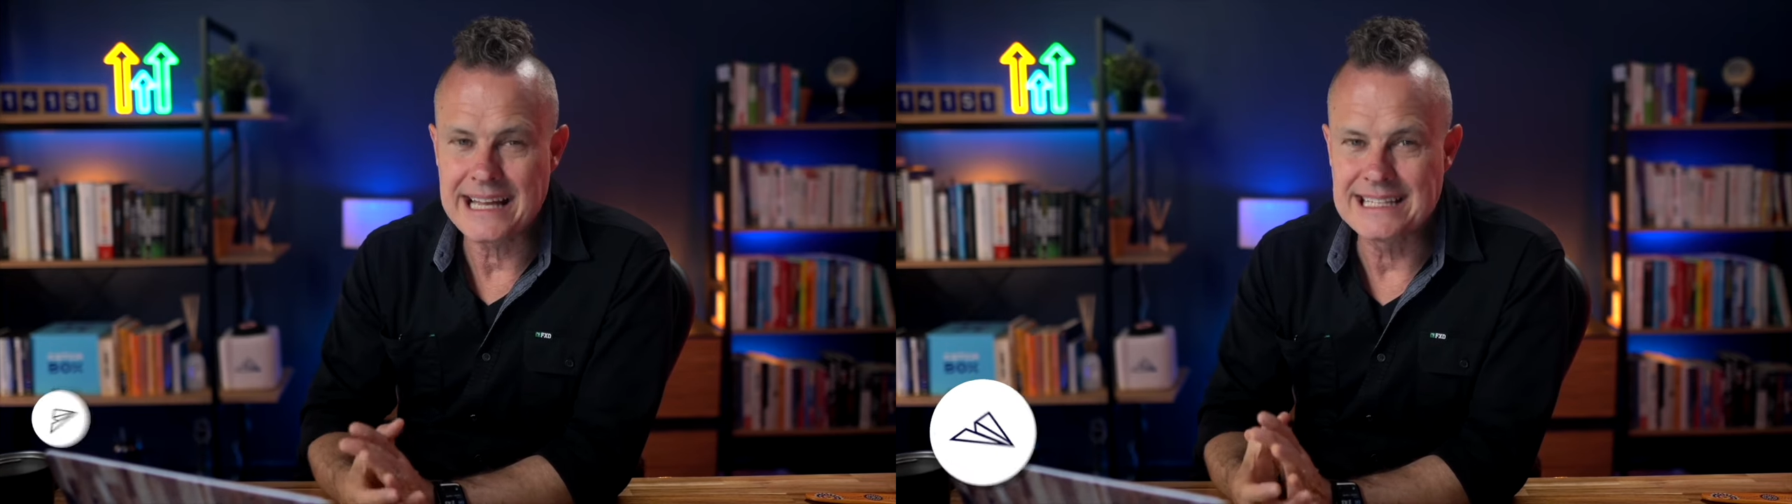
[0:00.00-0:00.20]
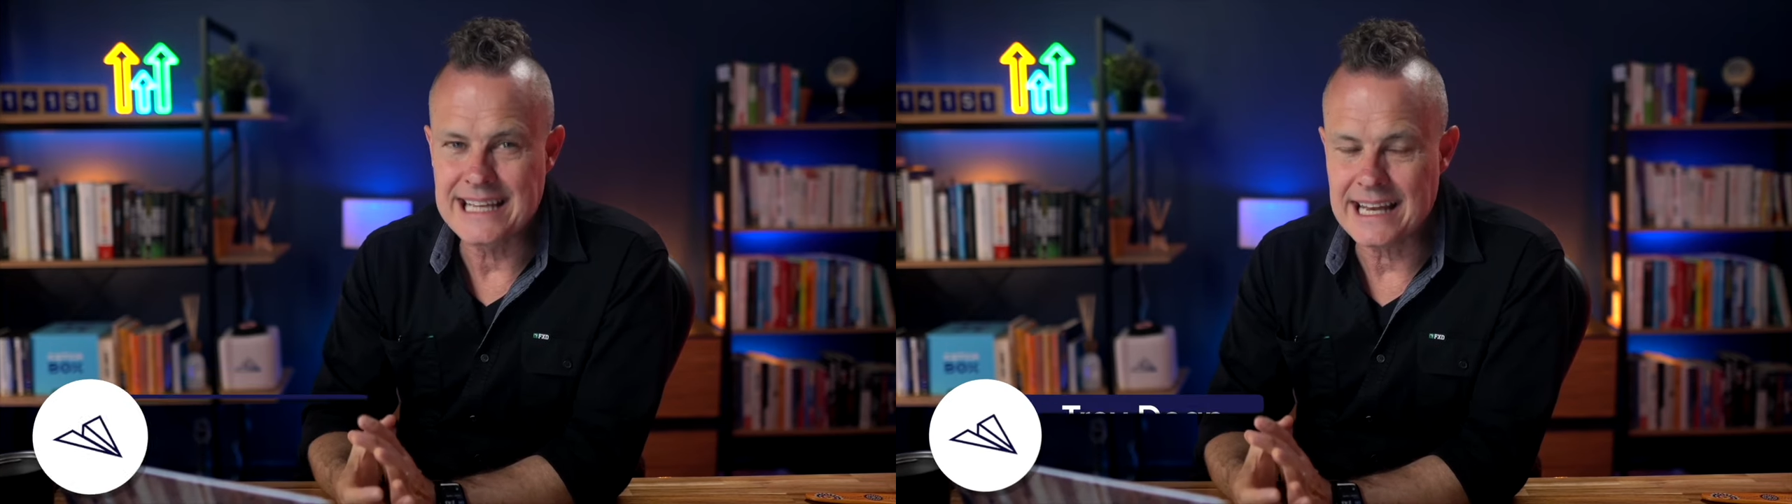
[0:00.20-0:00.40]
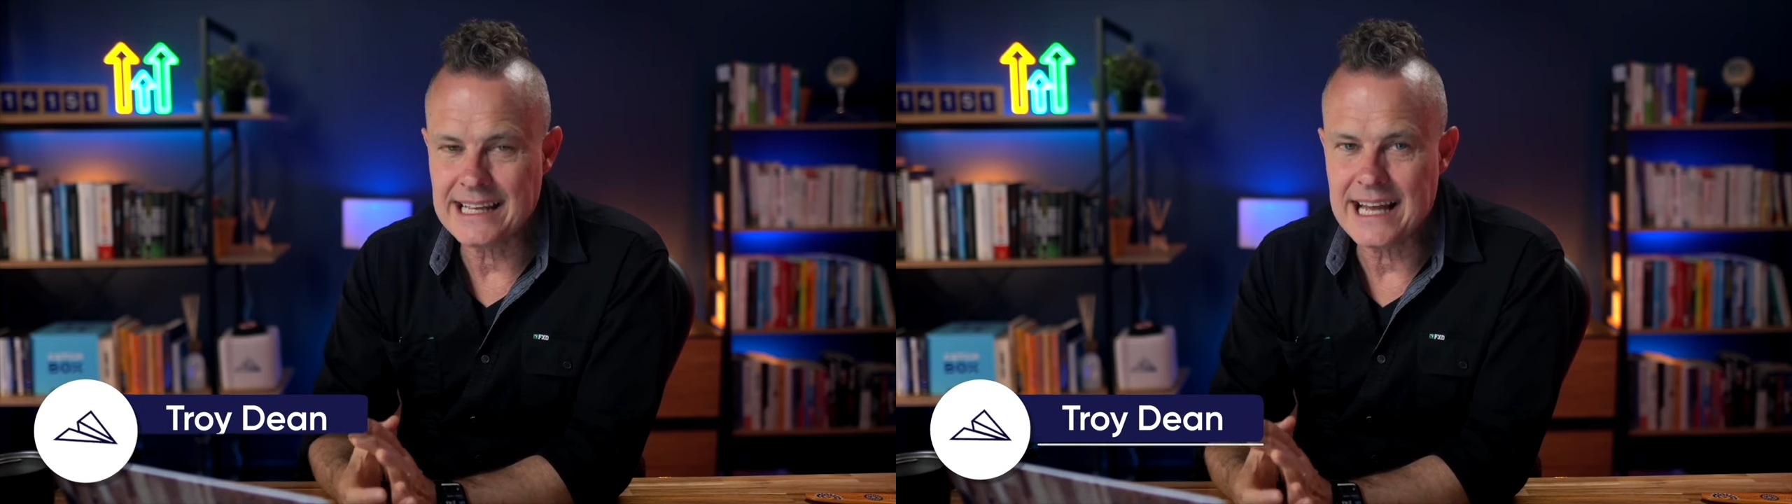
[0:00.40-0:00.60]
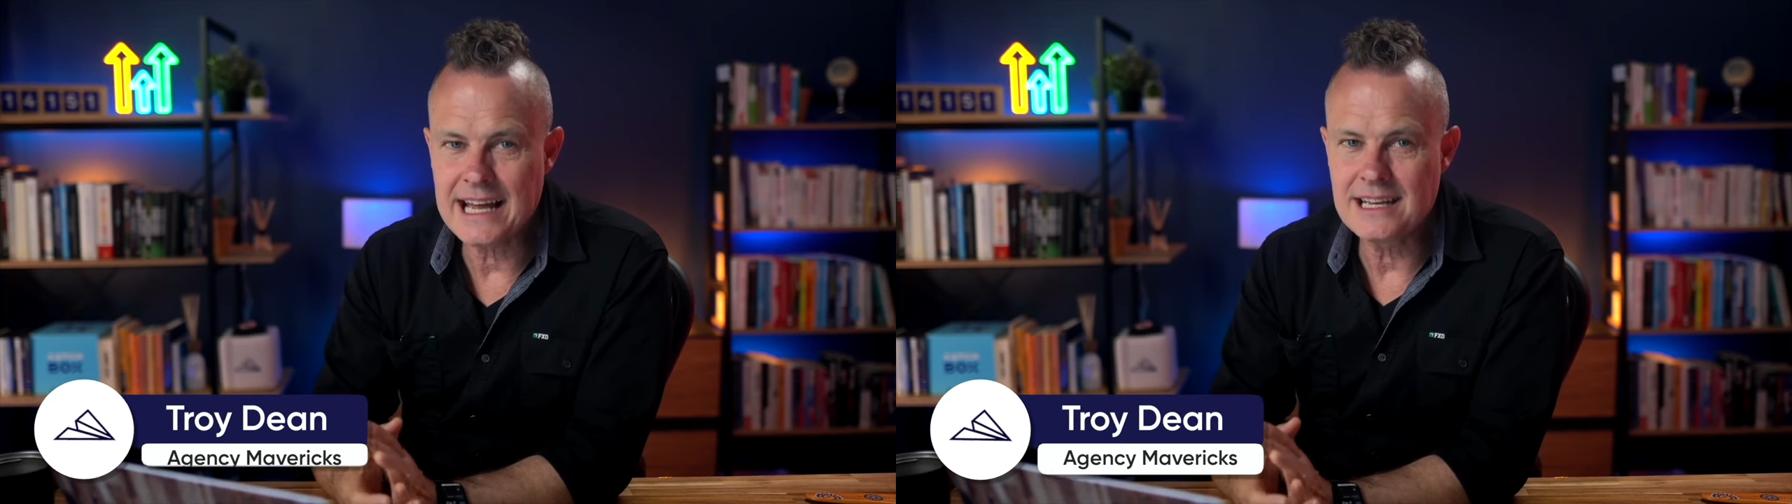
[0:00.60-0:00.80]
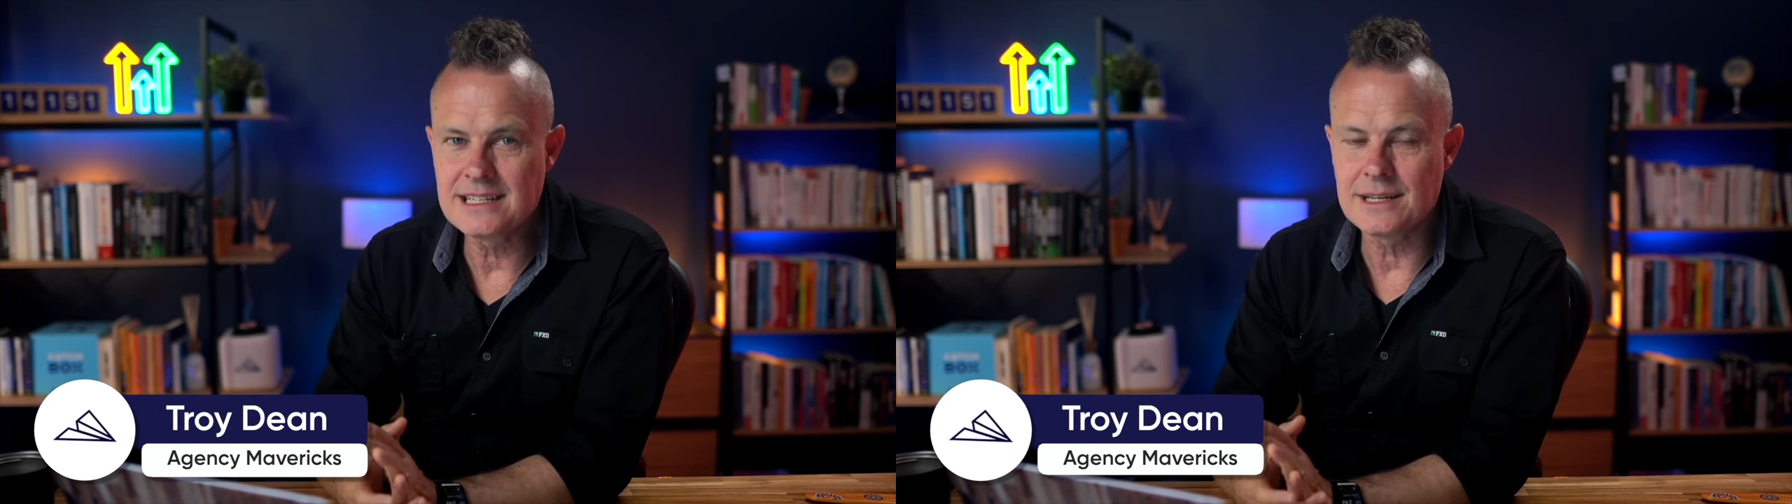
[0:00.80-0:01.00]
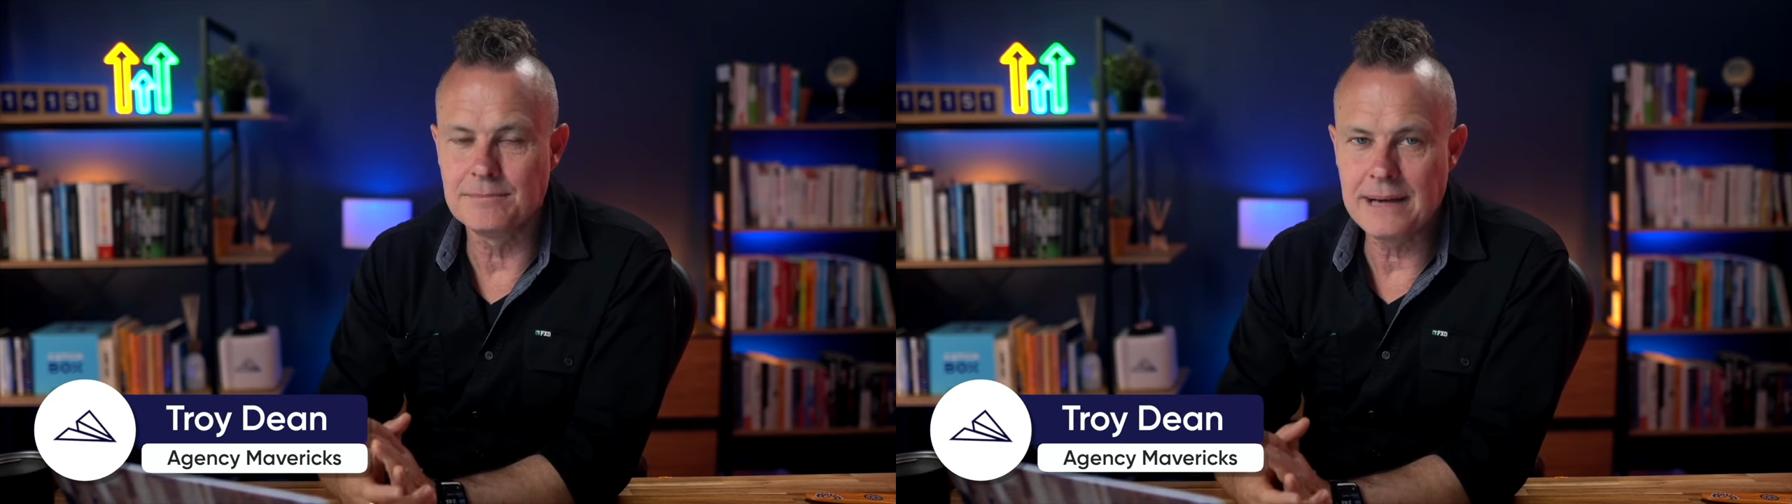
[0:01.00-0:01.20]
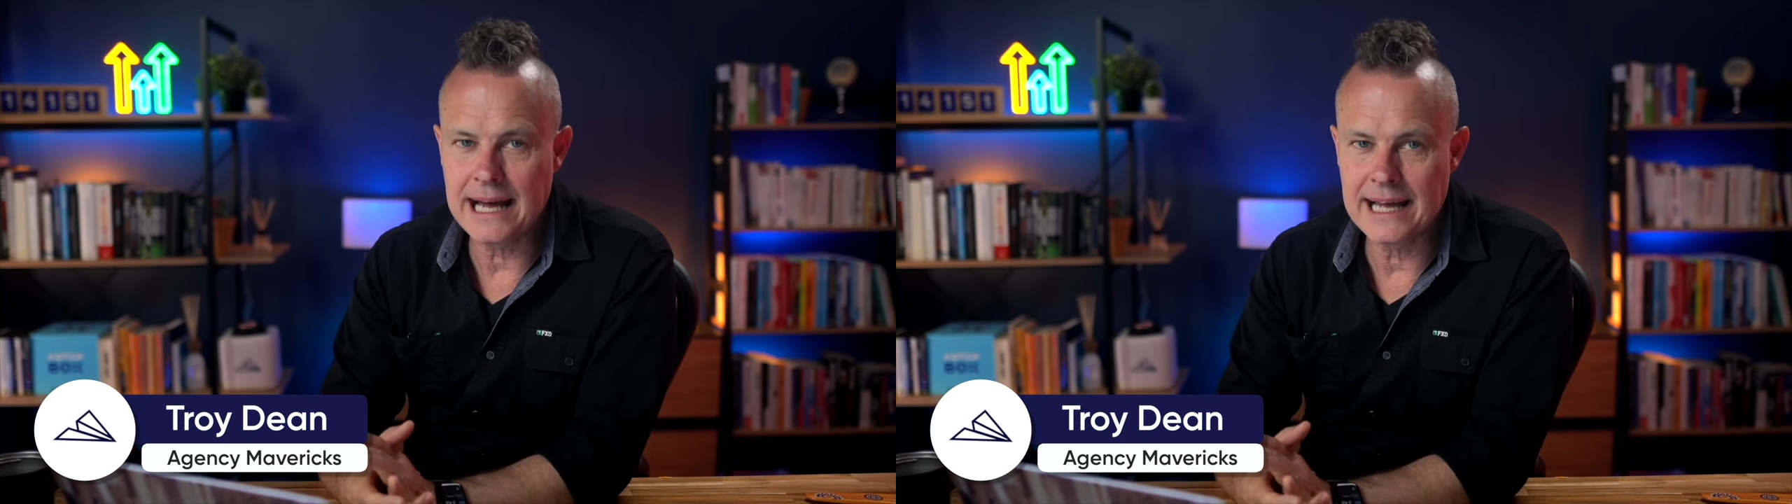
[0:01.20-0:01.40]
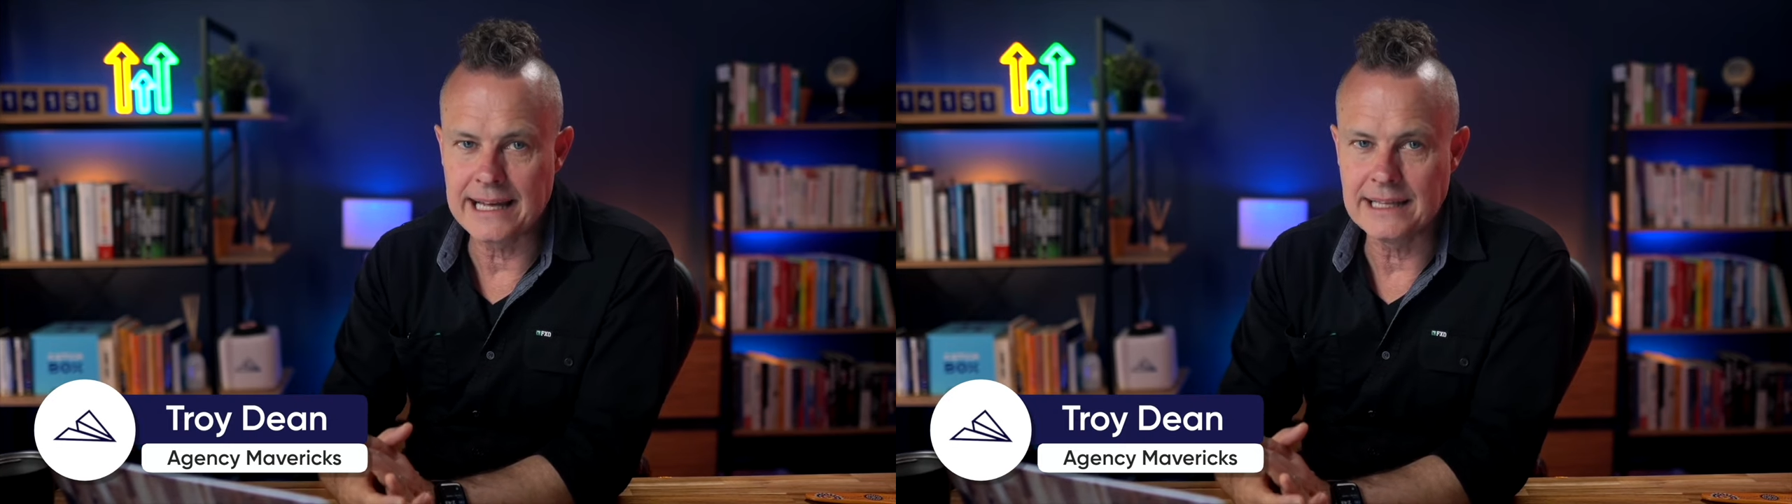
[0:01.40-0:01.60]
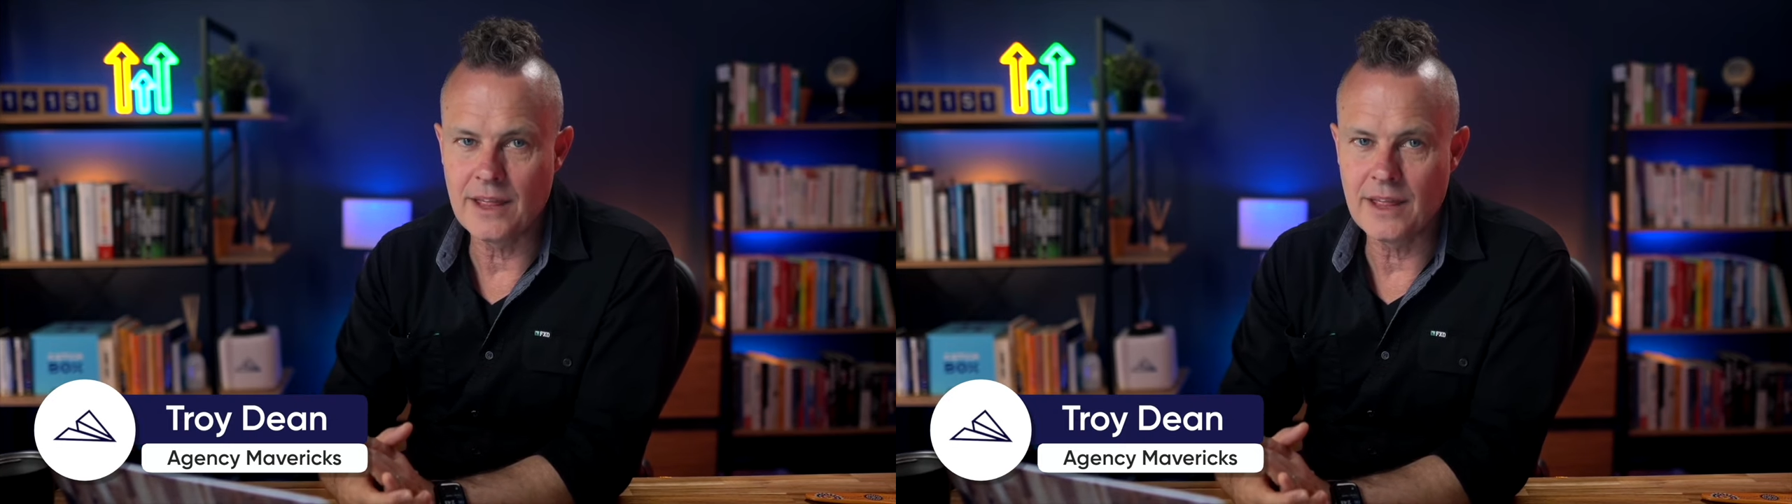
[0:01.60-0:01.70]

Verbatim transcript: dedicated domain